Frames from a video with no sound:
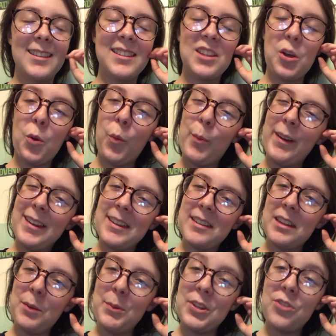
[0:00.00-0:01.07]
So
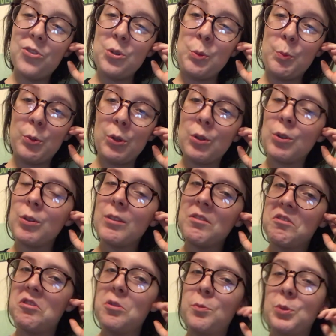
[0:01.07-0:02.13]
because I'm a super
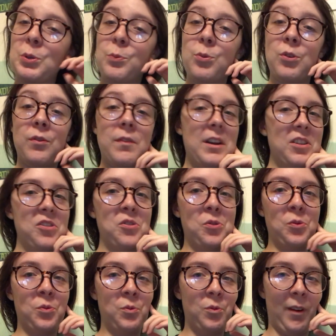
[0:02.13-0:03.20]
duper
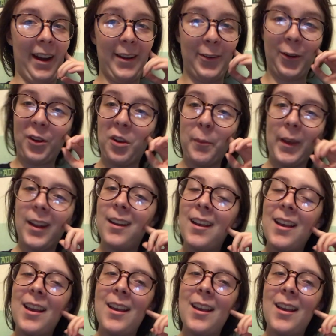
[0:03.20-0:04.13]
professional writer human,